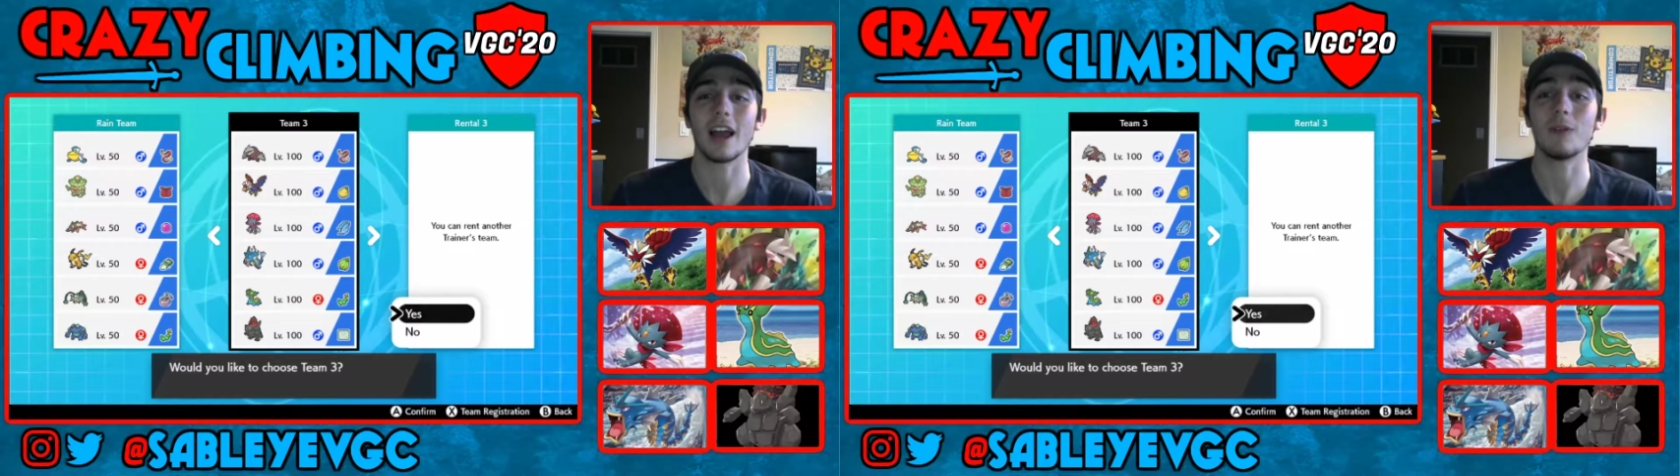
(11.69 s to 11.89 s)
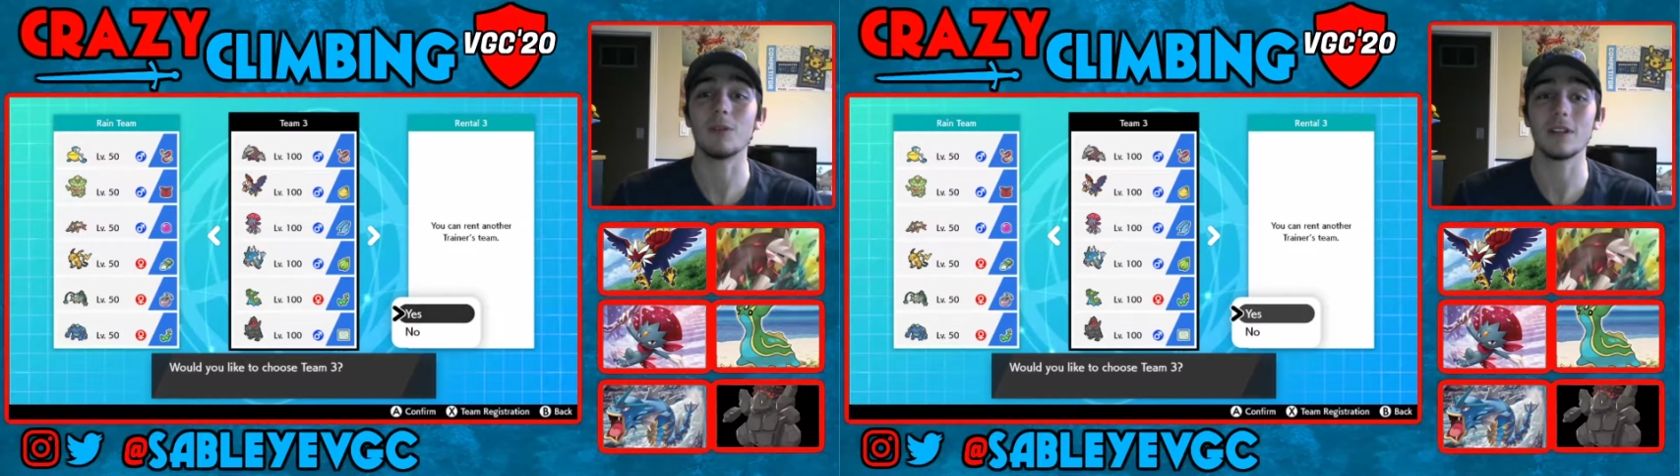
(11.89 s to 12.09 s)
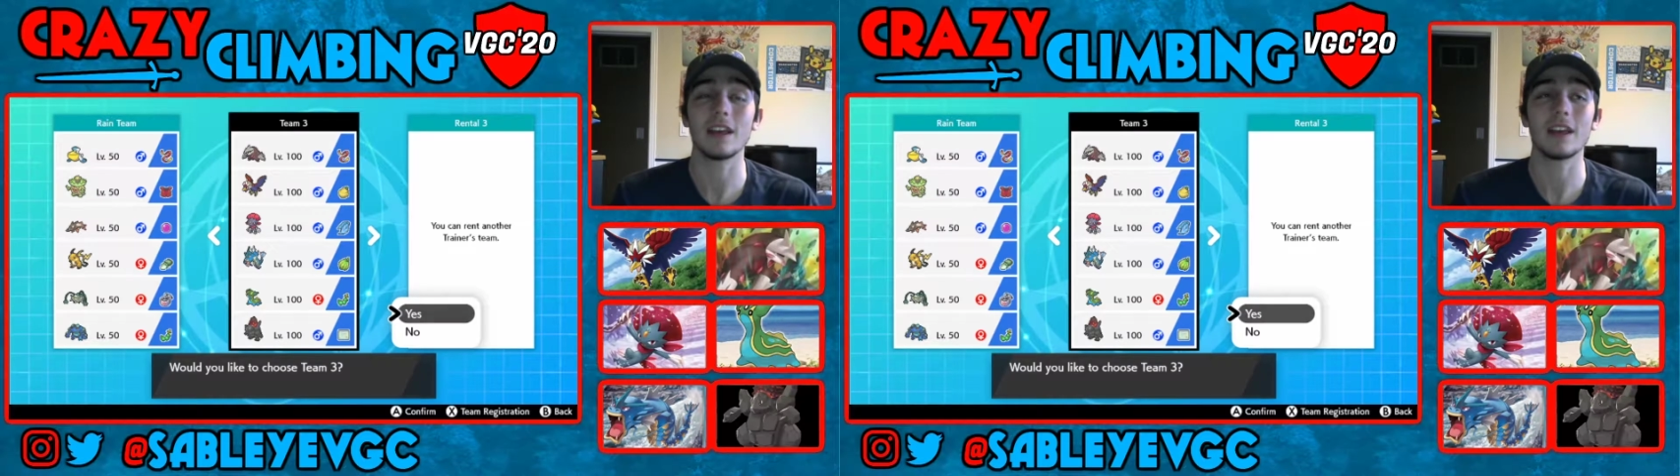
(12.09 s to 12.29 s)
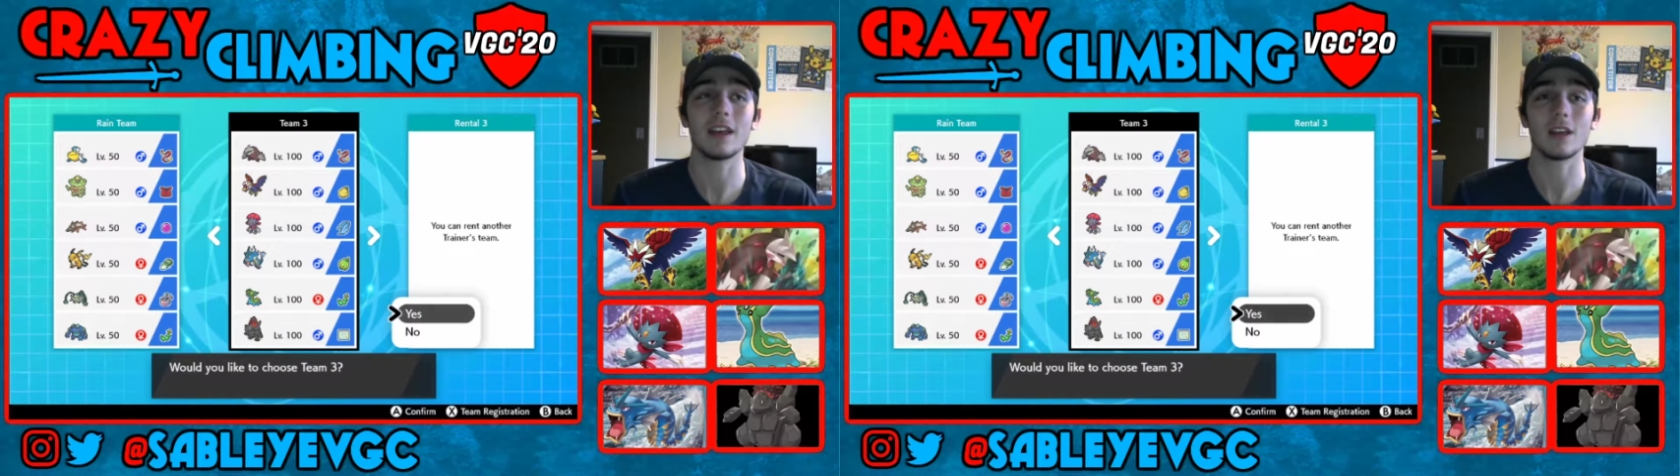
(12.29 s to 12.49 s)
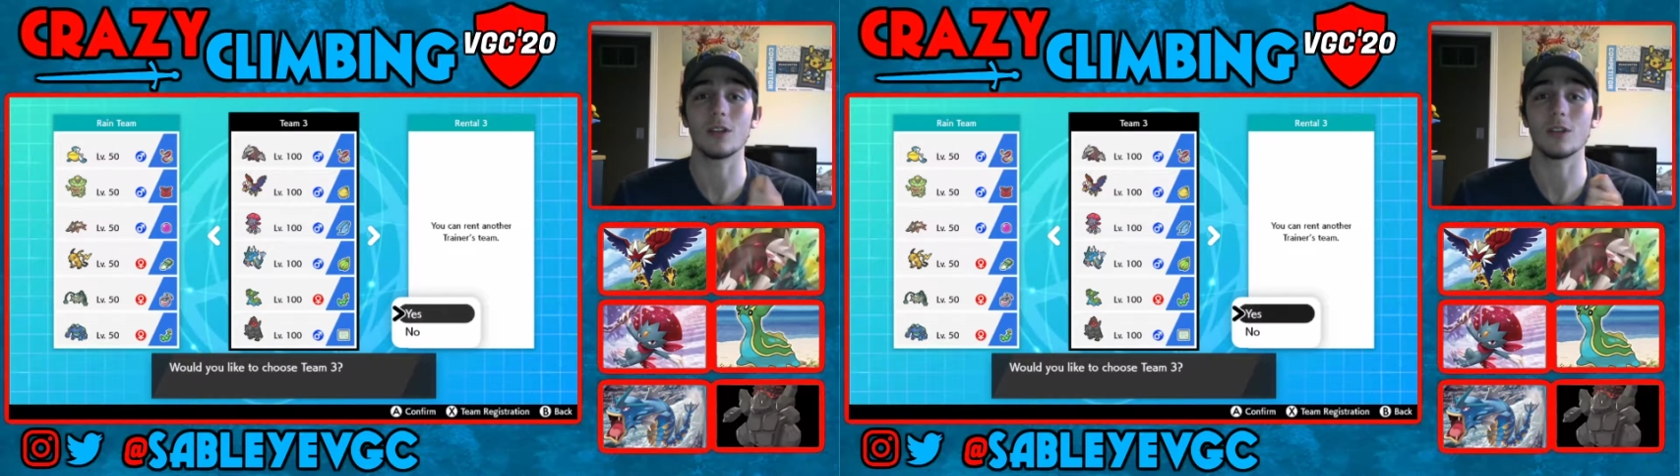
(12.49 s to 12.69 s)
I will link
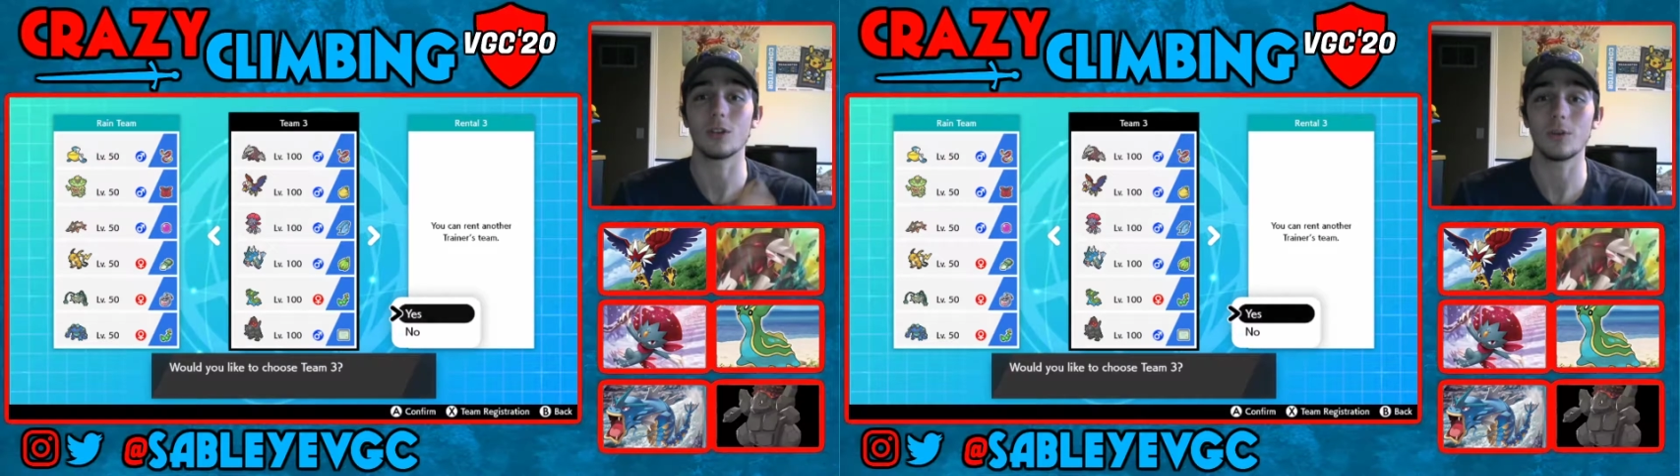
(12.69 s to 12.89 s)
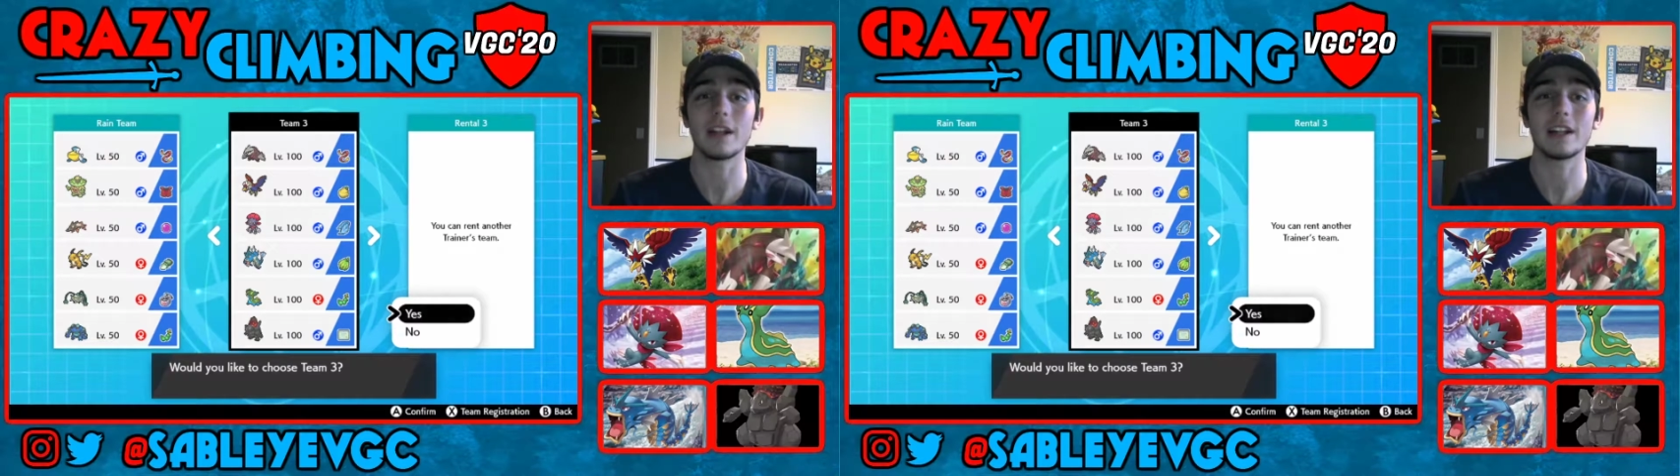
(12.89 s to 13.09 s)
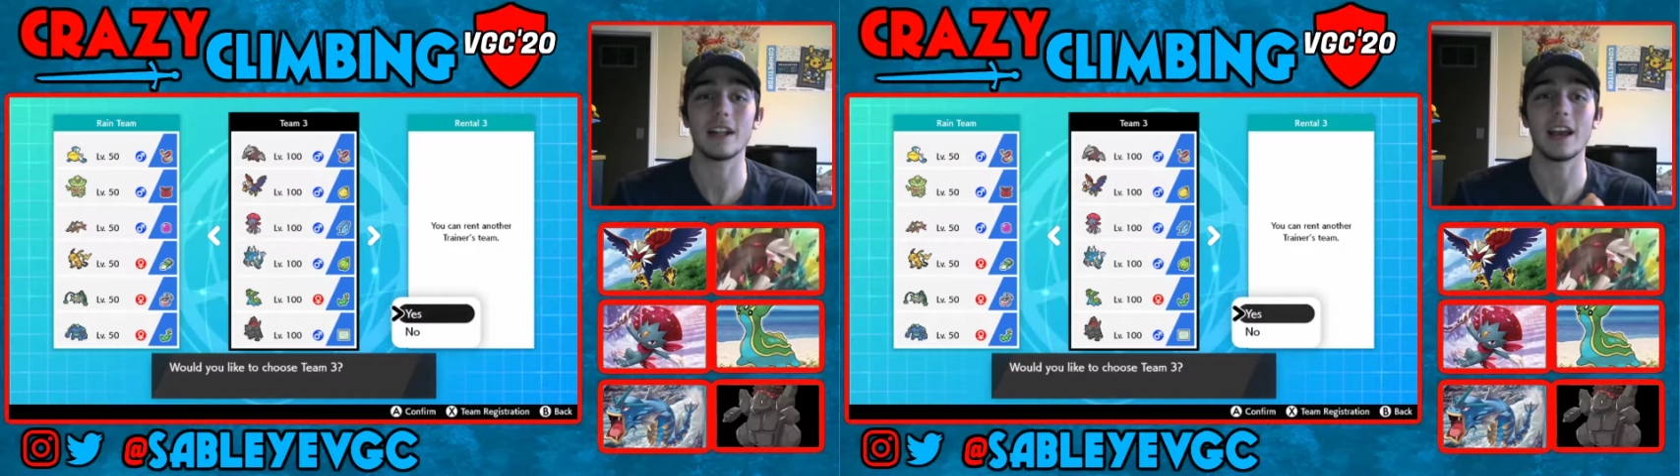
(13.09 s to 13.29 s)
his Twitch